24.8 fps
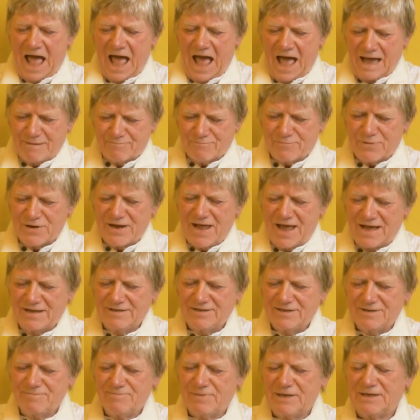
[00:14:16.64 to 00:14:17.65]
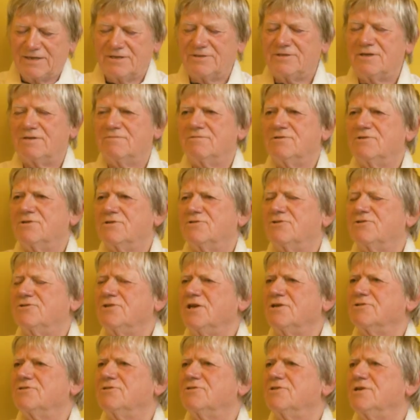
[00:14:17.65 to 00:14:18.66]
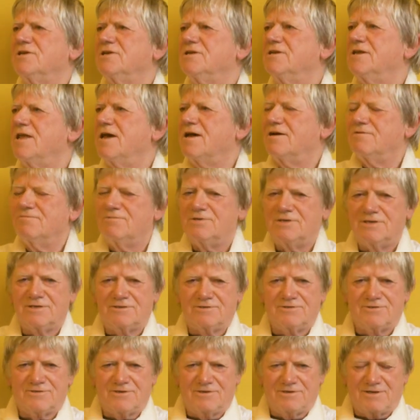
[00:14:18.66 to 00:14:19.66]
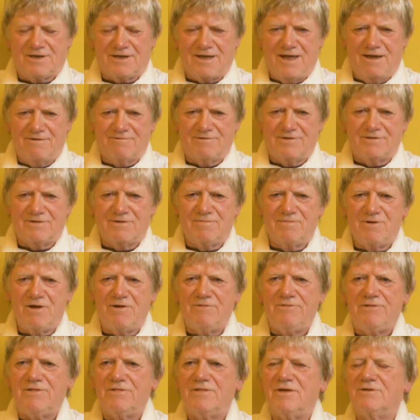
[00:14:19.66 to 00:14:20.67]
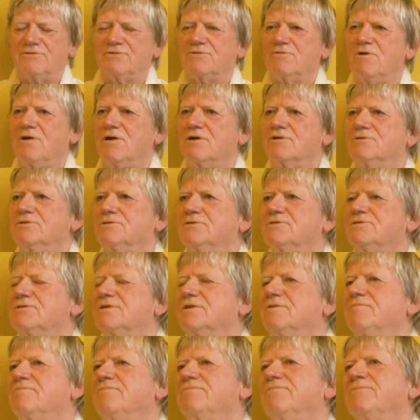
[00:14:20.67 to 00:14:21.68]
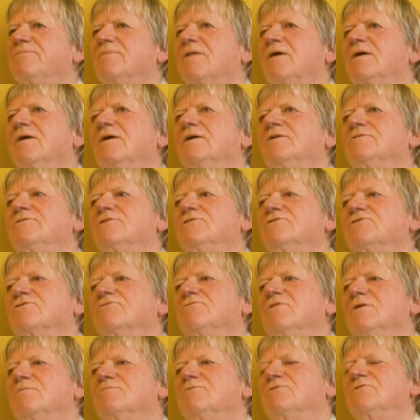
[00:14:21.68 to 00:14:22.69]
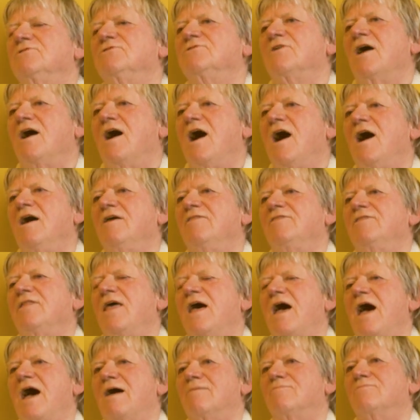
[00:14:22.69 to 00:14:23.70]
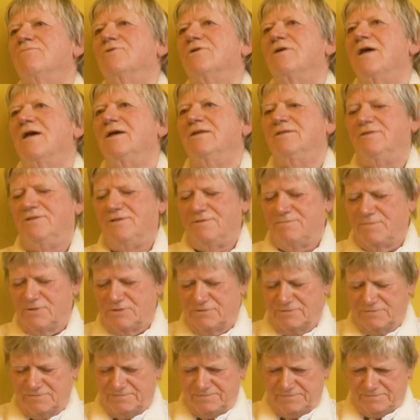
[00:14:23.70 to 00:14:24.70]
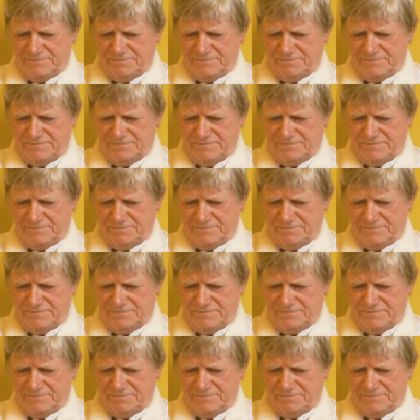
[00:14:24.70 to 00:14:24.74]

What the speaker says: Apprehendability, which is a 16-letter word because I counted them, and I think that's quite a good description. It's unapprehendable.